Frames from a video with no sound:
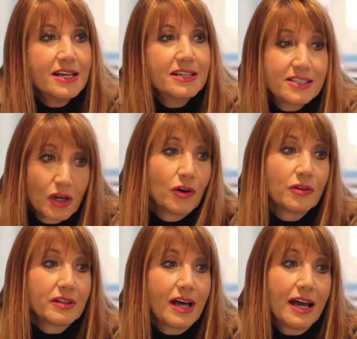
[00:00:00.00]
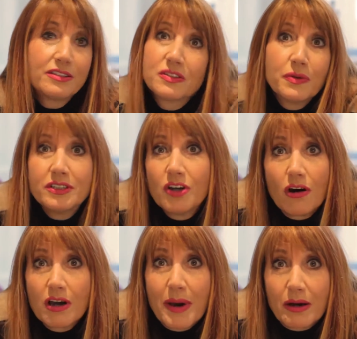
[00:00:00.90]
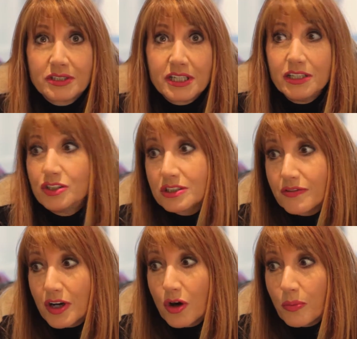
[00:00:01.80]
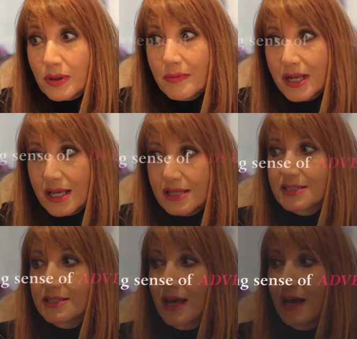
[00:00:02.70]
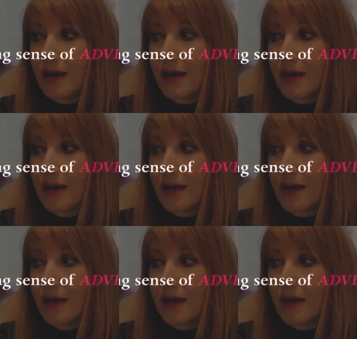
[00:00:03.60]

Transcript: So I just want to talk about it just for a couple of minutes.